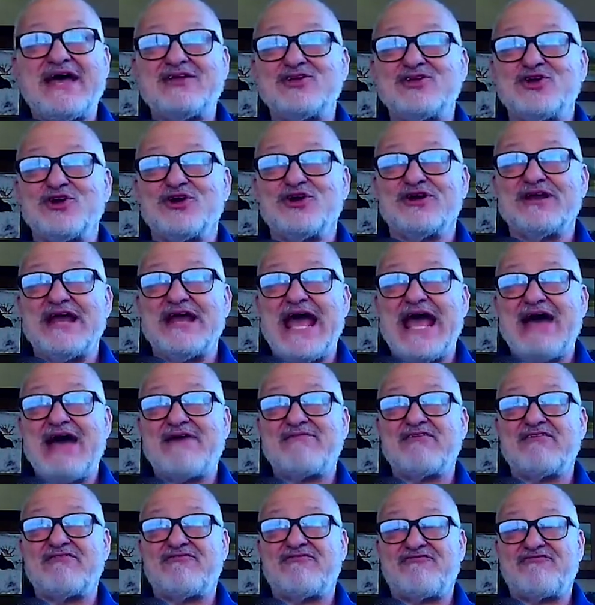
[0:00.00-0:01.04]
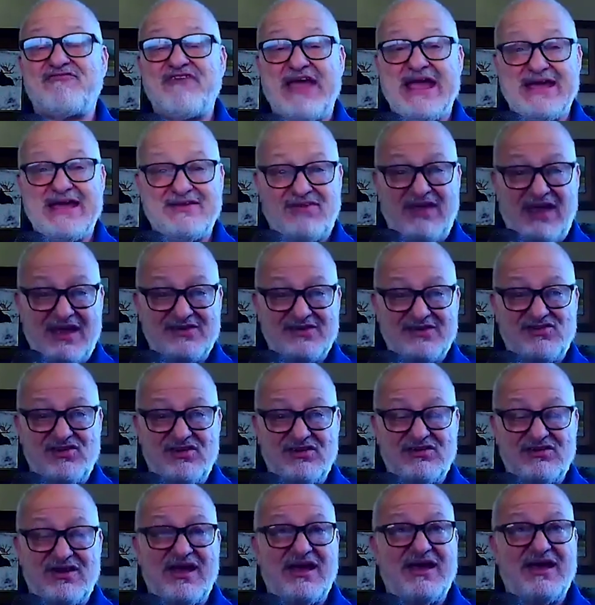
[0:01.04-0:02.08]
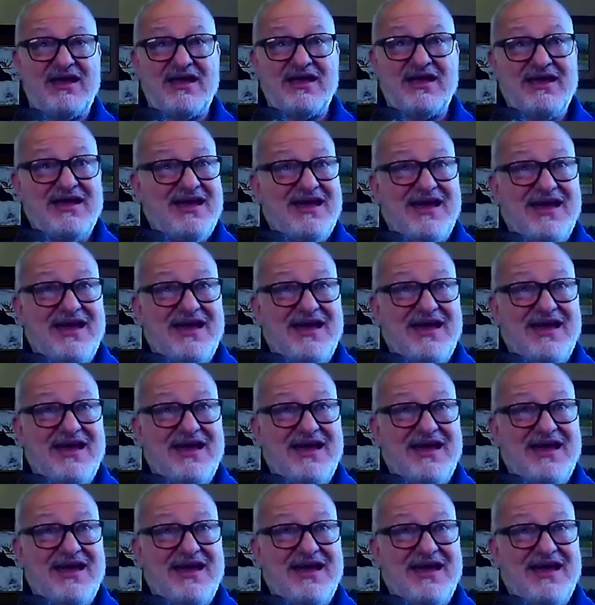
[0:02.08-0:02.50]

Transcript: you're going to have a fantastic day